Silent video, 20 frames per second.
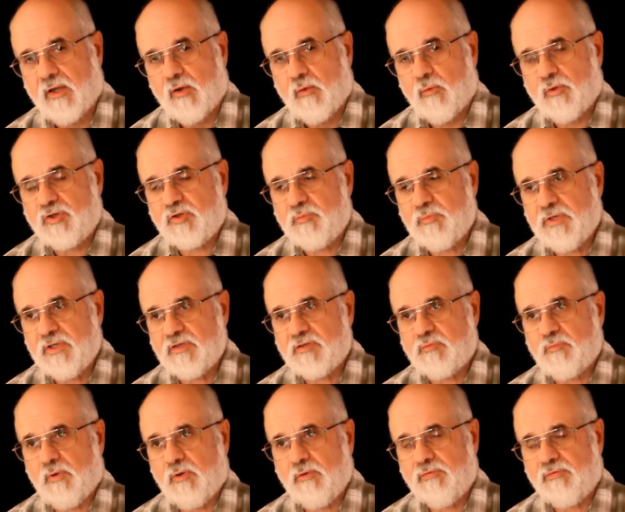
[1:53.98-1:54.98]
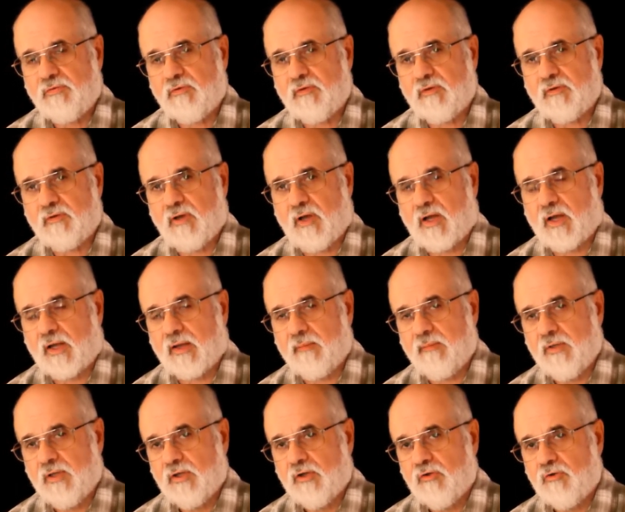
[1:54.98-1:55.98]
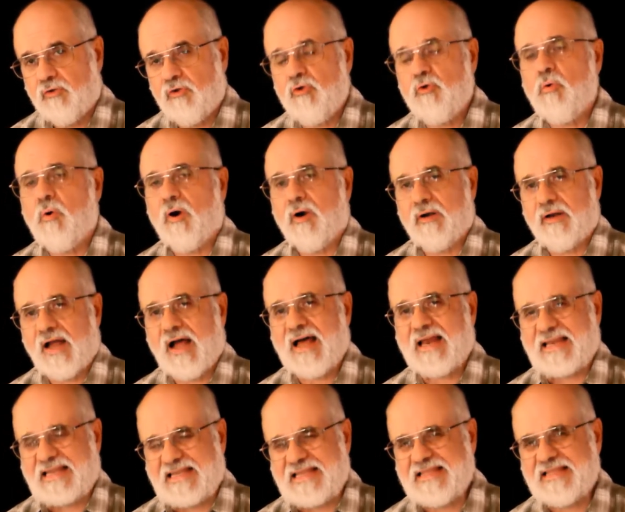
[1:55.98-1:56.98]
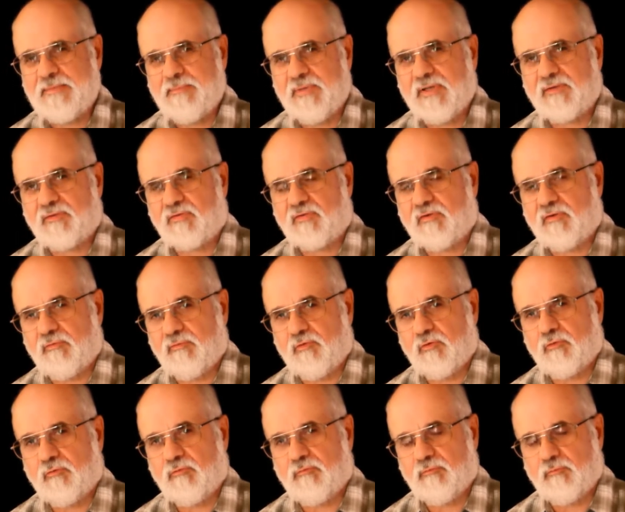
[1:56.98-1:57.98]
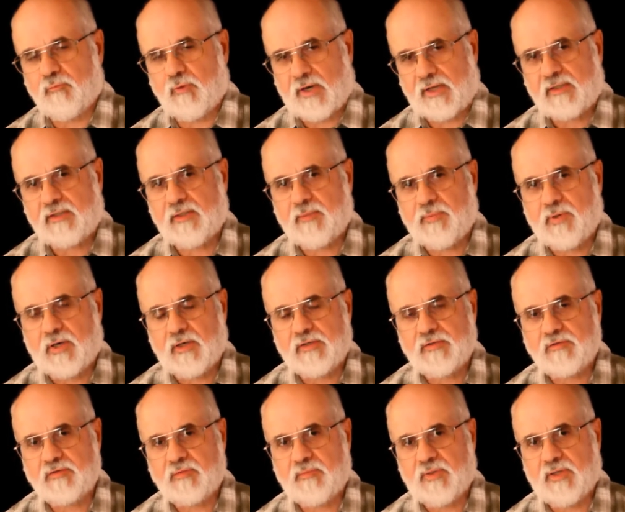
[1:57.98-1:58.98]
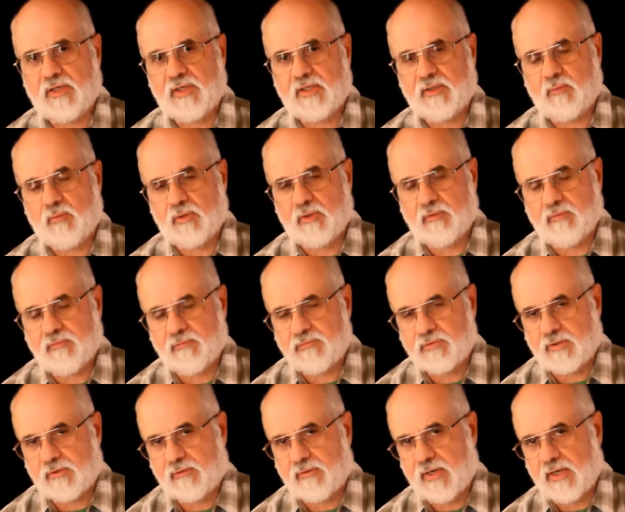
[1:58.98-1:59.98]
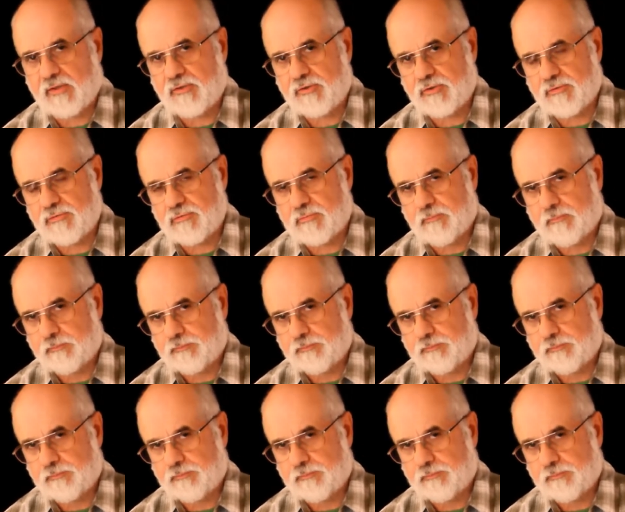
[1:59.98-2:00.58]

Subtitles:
which means most of the time you are not in the midst of directly participating in one of those interactions.